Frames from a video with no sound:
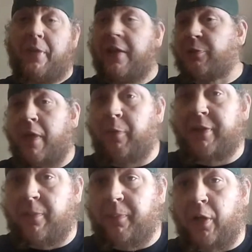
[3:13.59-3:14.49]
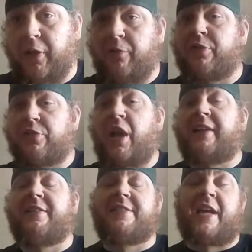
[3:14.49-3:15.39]
Well, that's why they went to the bar to go
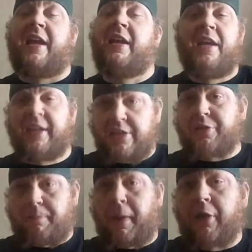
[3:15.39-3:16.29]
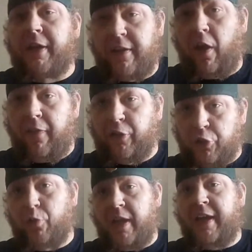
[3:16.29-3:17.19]
talk to this guy because he was burying all the
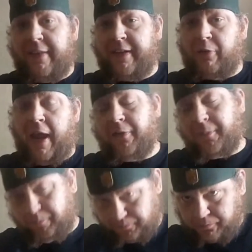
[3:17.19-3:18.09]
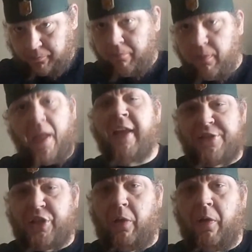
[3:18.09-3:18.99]
loot in the ground. And
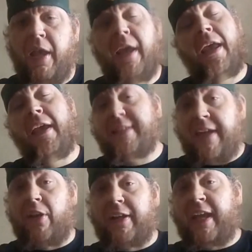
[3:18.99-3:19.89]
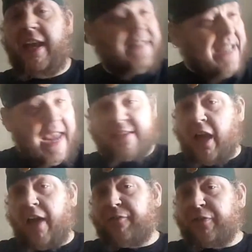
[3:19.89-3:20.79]
so David Arquette takes
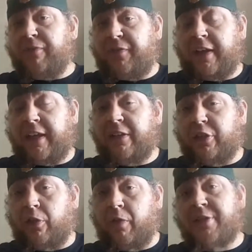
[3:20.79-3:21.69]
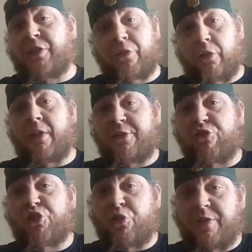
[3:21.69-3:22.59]
off from fucking Kurt Russell, and Kurt
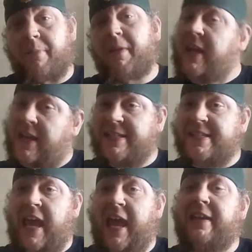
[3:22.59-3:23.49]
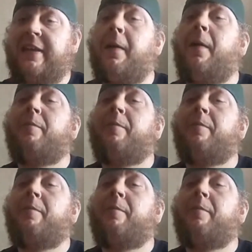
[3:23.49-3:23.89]
Russell shoots him and he hits his head.